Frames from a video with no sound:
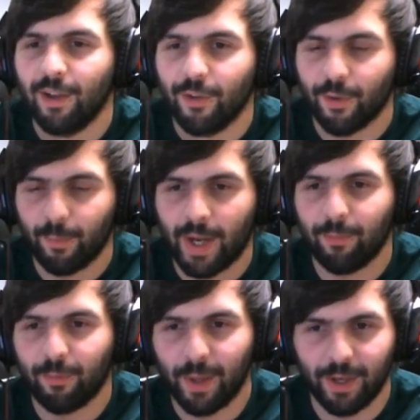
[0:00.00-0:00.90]

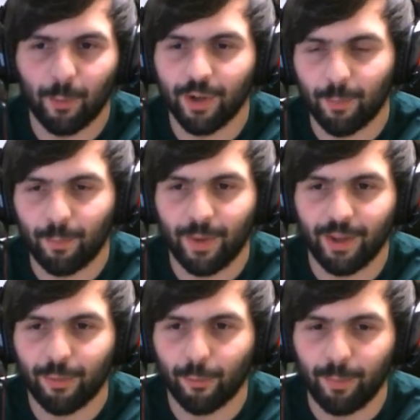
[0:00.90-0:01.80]
sometimes spending 1 to
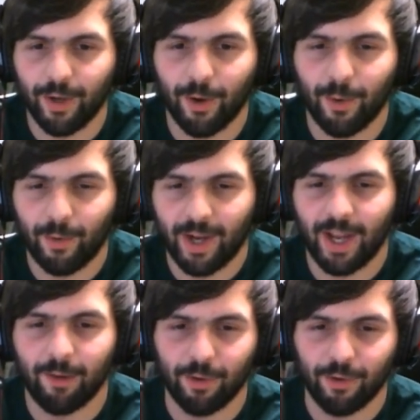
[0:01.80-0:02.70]
play 3PO, I
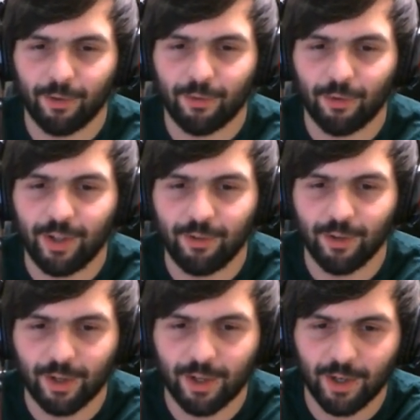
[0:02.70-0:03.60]
have a
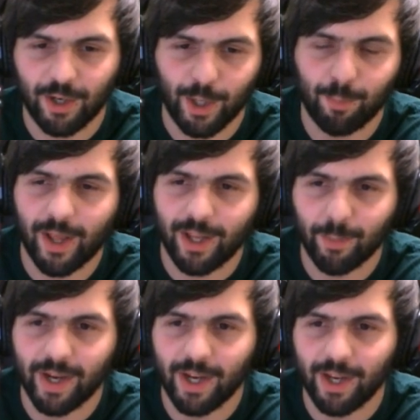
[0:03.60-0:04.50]
strategic planning
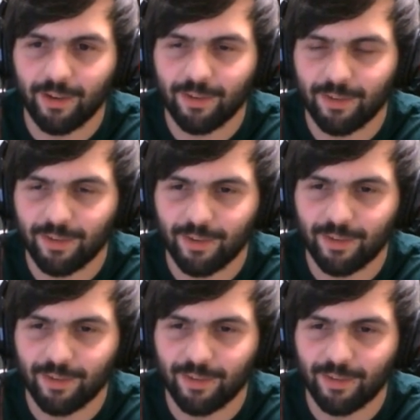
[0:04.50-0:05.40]
in my hand,
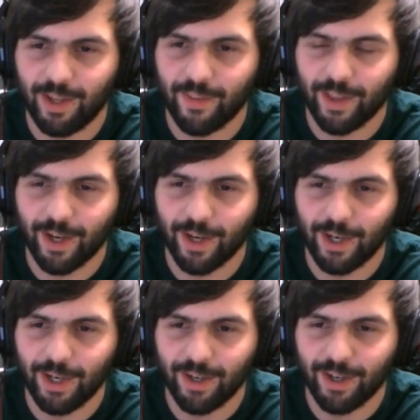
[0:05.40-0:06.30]
and then
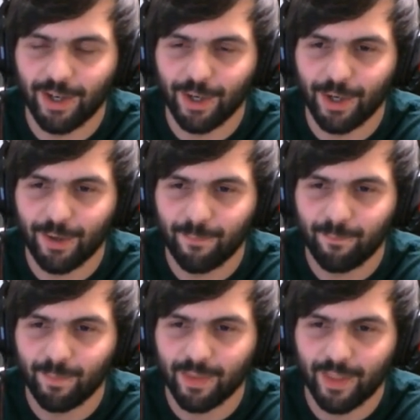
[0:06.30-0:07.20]
I
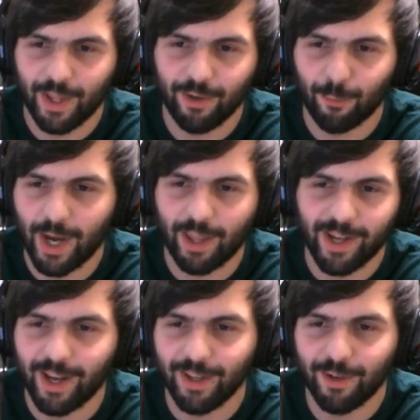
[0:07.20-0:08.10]
then
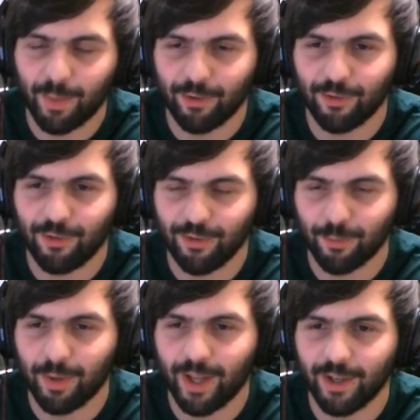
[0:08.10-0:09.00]
Rally Aid my
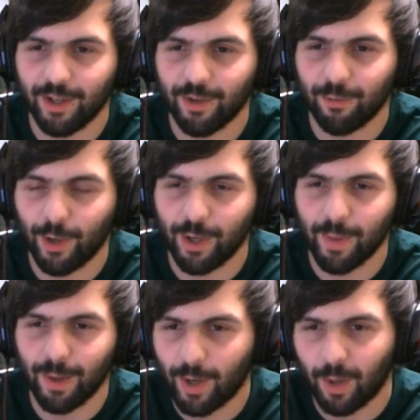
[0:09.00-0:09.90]
strategic planning, ready
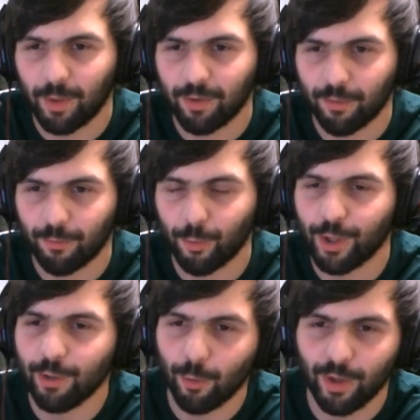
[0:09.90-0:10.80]
my Y-Wing for
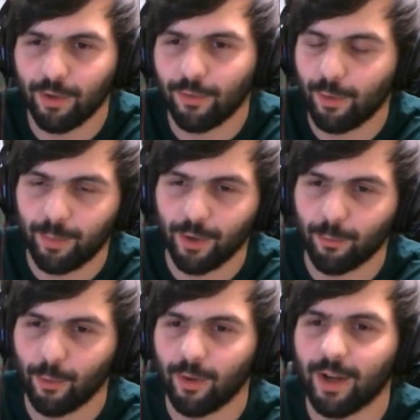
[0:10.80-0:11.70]
free, roll out 3PO,
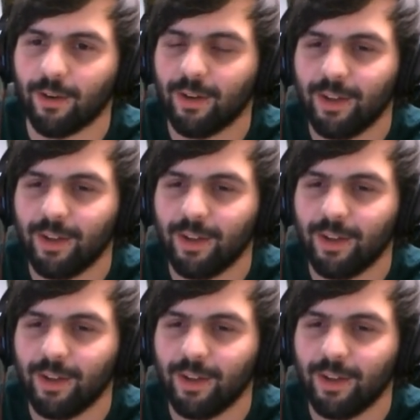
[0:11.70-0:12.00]
roll out